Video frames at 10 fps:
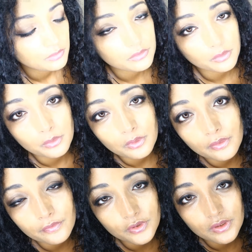So
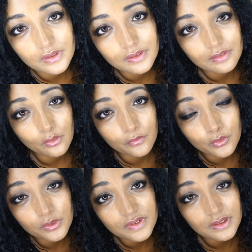often,
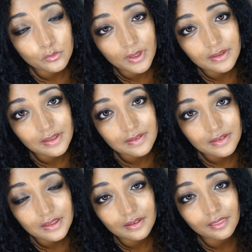of course, in wine
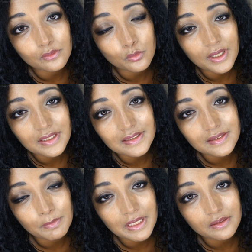tasting, the wine
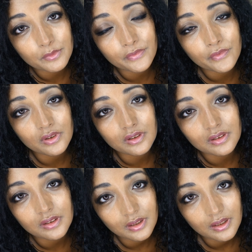is smelled
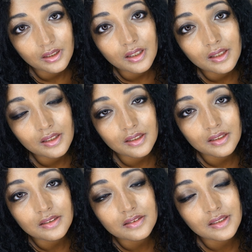before
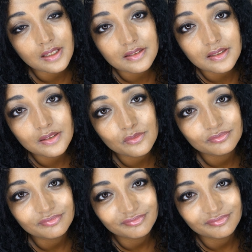it is tasted.